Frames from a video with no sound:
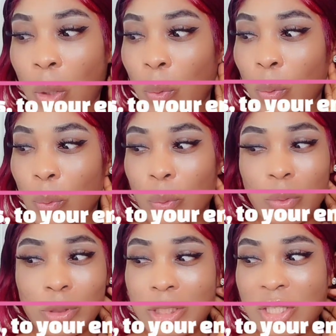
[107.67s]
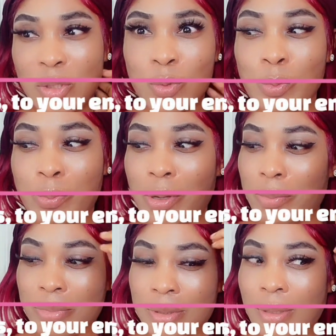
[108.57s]
Oh, just 2
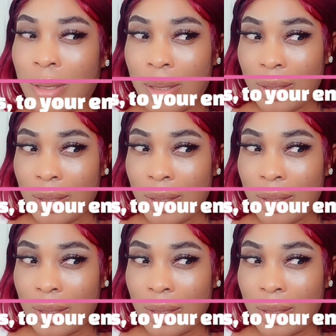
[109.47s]
pumps?